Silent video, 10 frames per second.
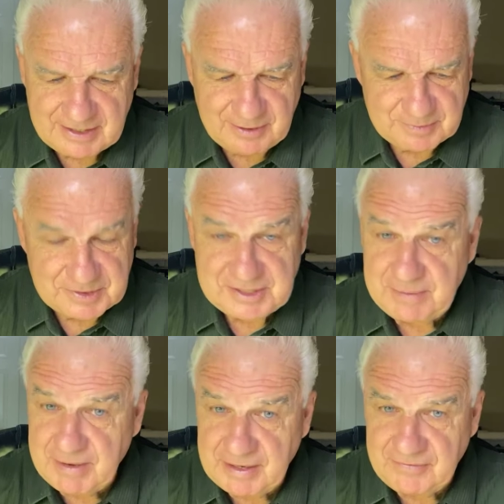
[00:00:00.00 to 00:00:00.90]
Hope to see
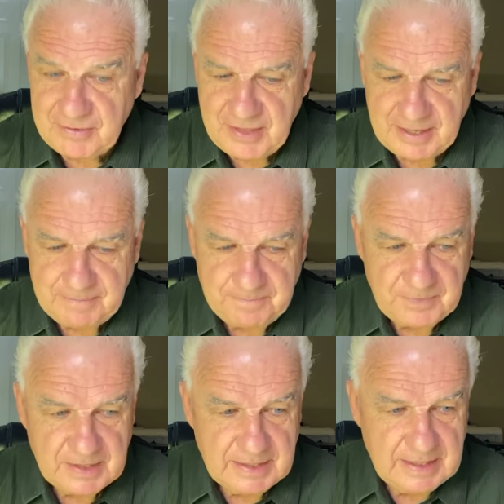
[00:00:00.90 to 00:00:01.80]
many of you then.
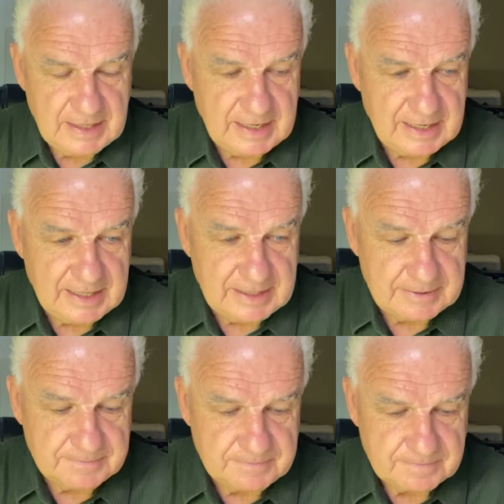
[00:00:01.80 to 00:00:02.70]
Um,